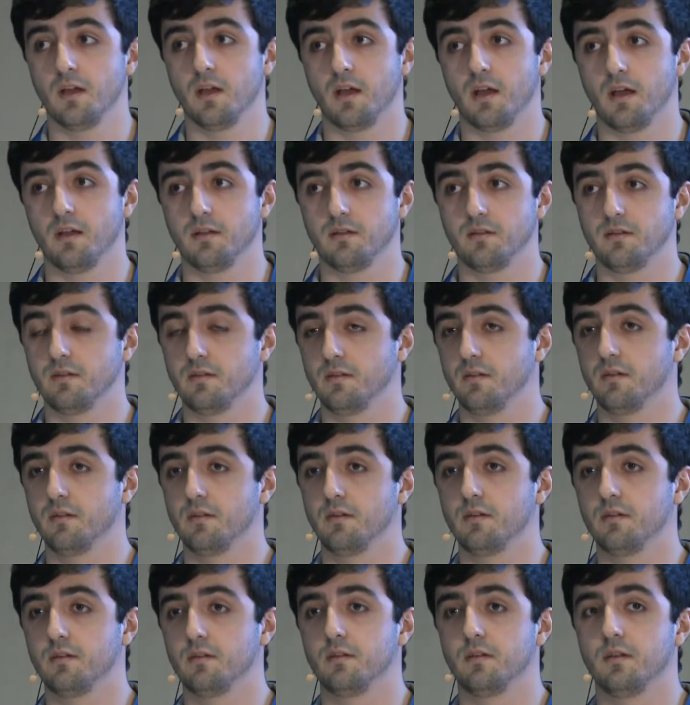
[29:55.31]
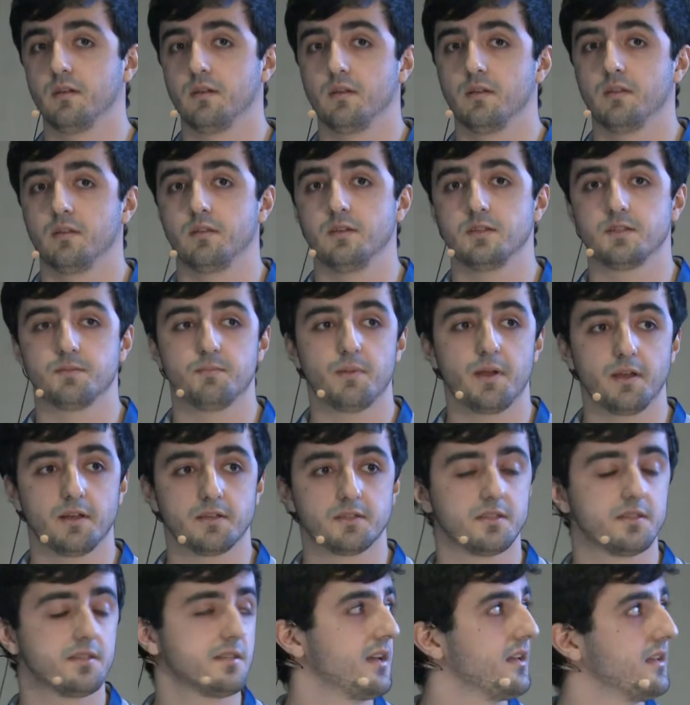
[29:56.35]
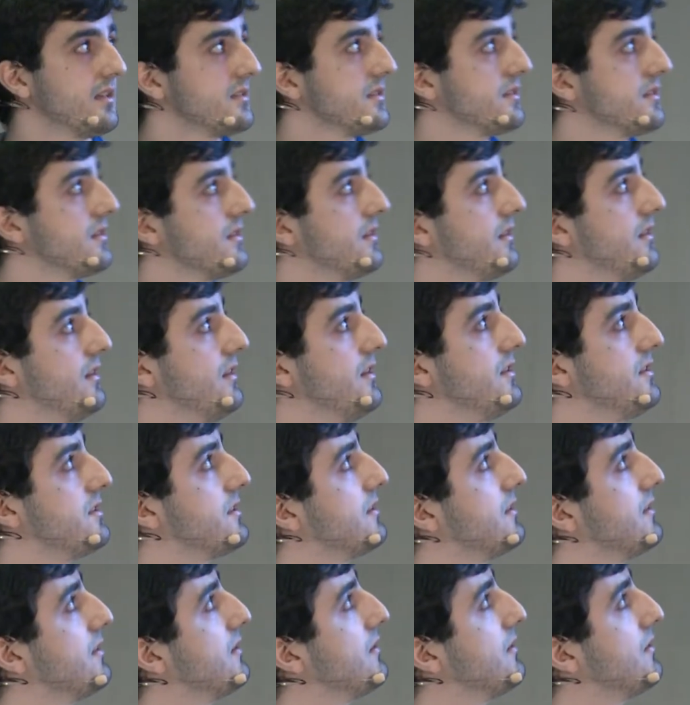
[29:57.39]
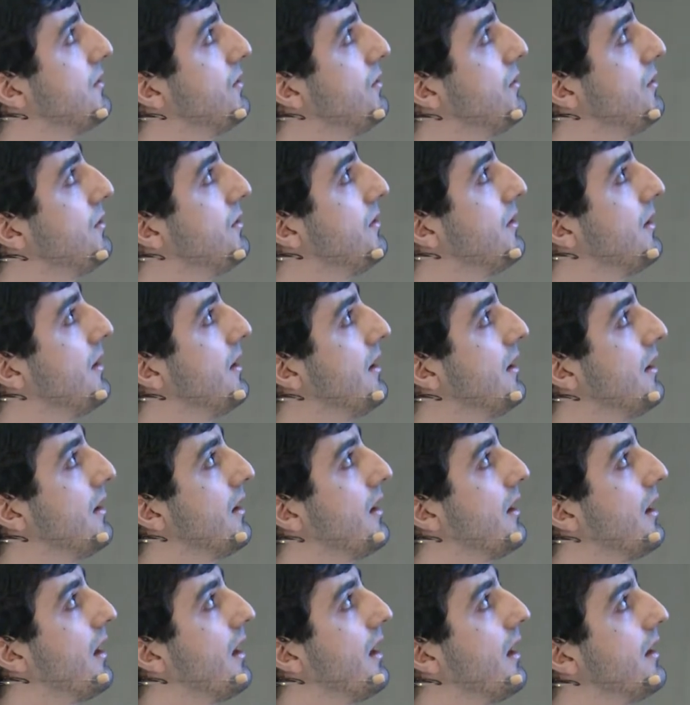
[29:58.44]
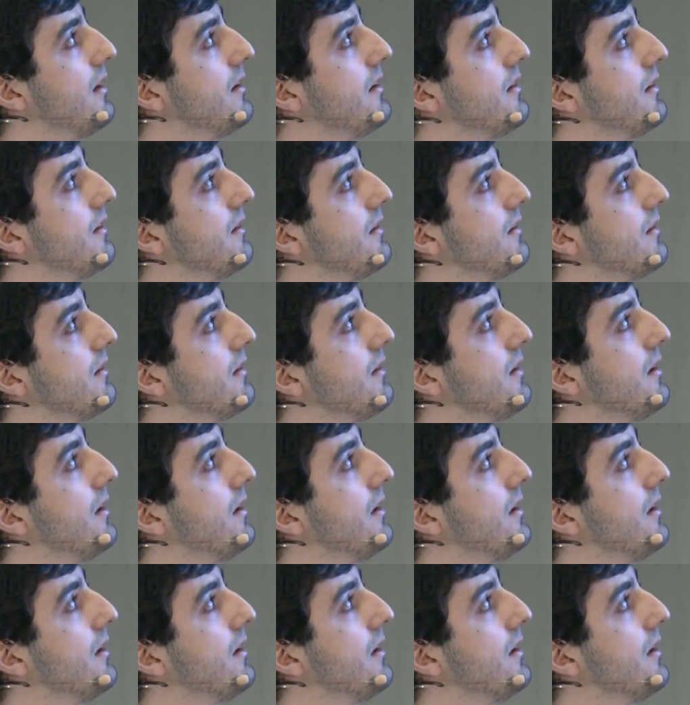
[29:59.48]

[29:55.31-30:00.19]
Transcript: And this makes sense. This is good. And